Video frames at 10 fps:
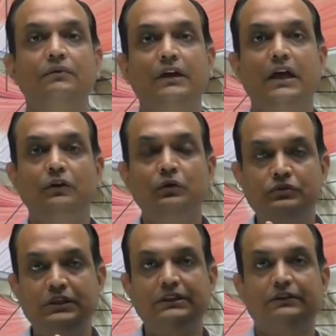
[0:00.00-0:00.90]
We are
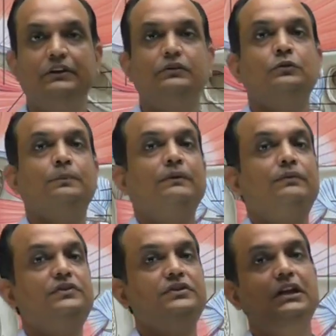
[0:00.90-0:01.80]
using the word
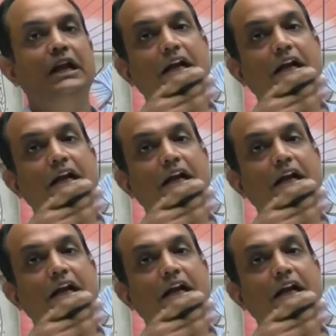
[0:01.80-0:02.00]
superficial